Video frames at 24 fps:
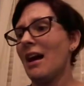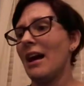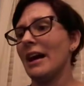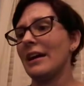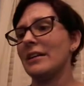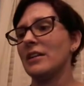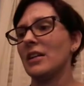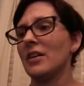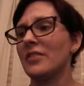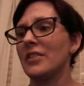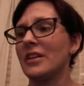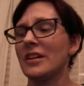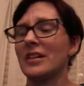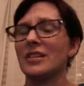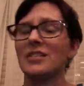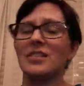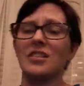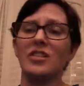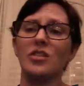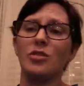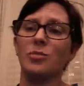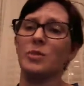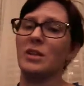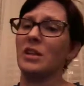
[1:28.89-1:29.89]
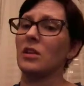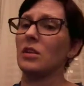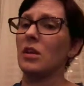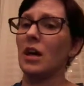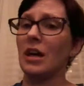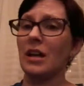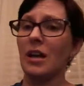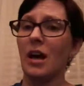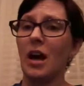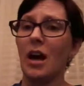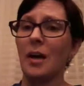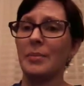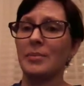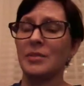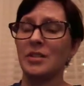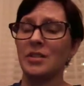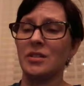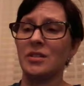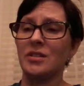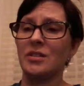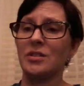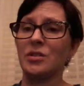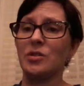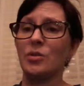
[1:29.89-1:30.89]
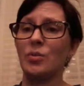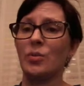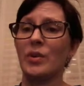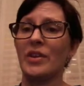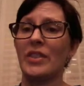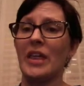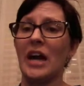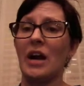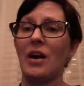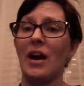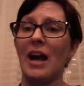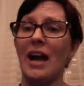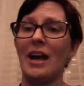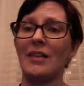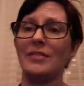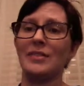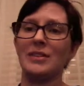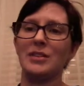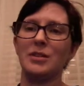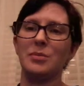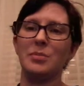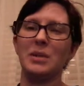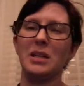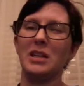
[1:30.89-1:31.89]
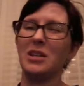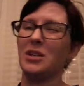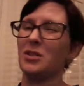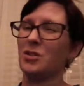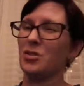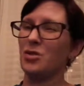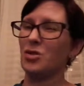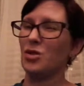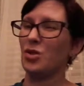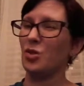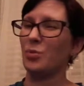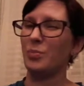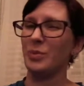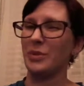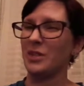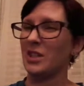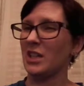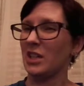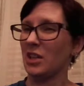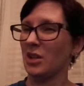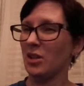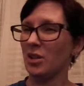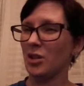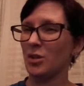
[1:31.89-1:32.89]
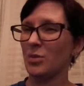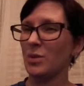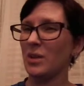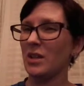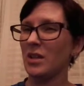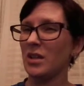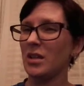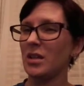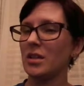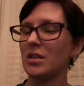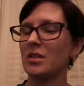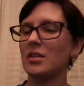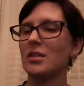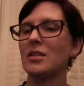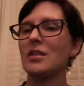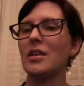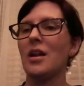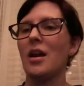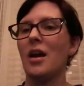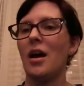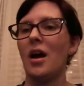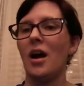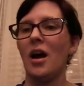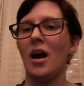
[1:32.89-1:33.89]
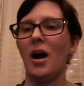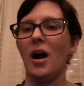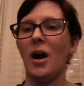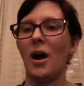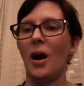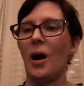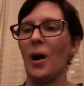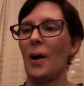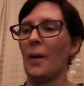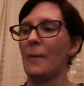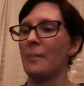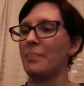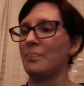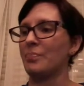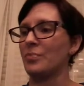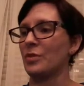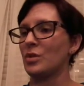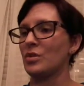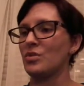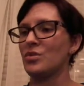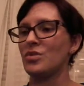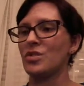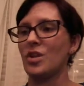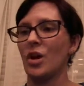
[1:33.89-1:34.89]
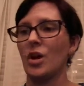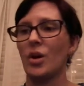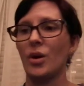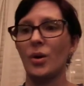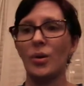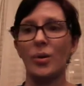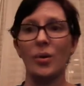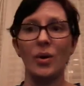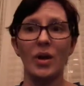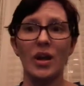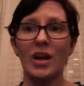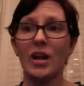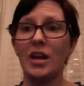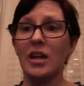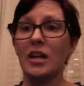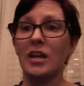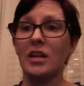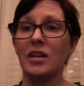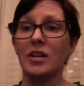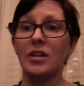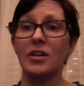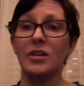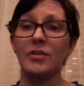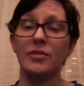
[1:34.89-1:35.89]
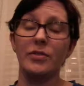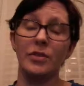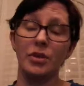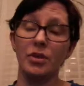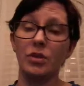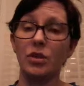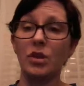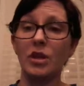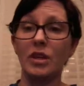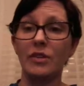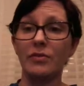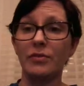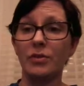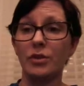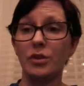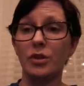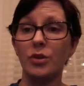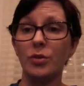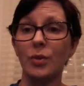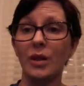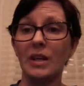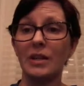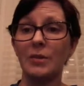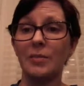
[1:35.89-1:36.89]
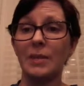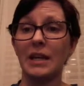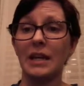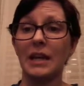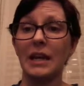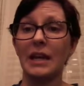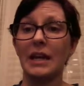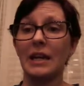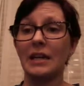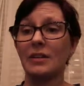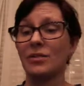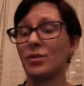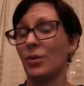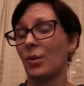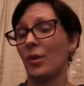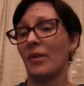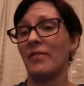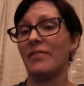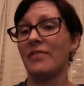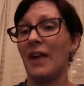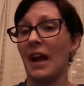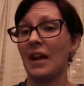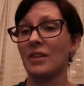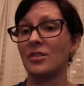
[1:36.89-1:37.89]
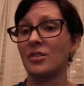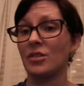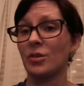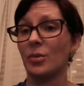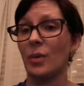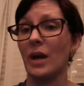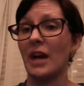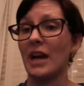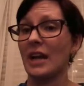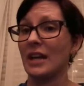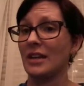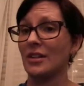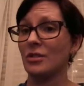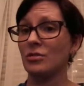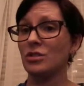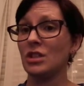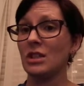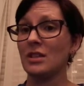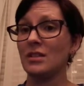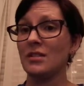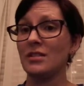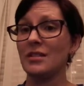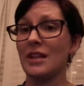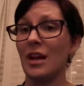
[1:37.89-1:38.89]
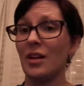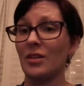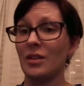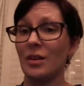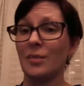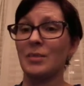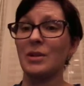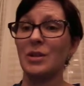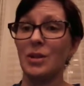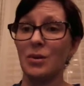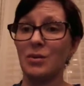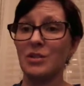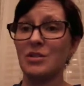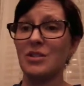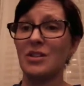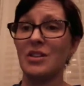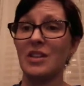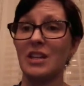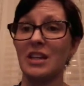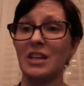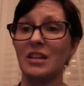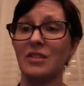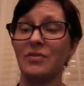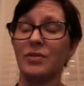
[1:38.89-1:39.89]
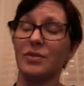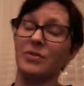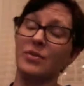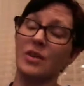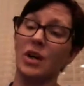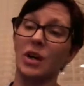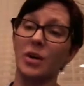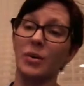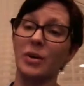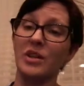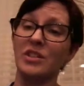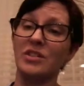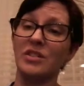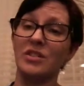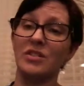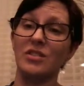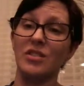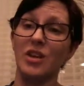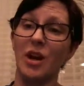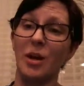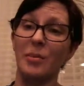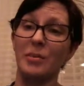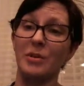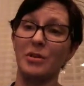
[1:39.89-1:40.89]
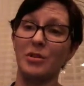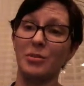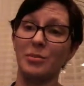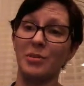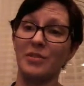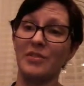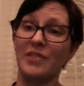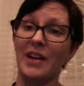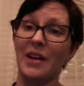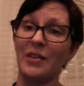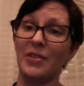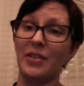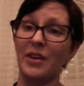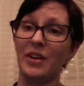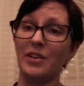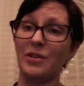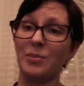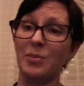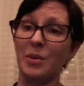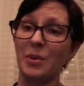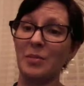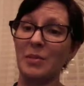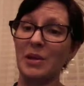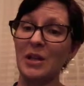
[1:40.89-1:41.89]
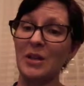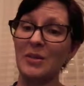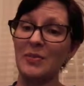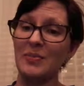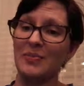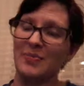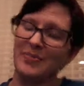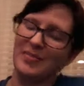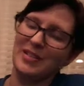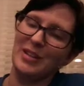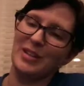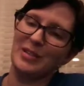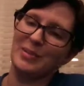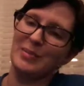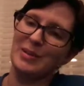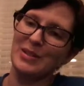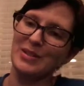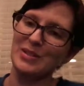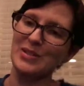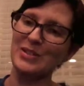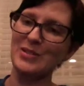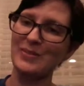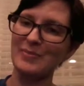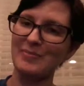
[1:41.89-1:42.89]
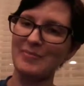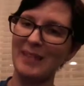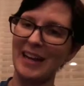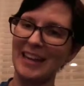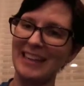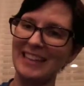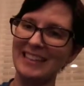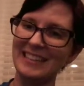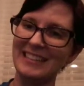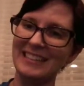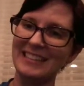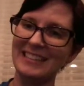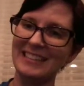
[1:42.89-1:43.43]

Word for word: I love it because it gives me a lot of options without having to be too particular with it. Um, so if you're looking for a new way to make eggs or a faster way, go check this out. Let me know what you think. If you've got questions, comments, or profound thoughts, put them below. Thanks much. Bye.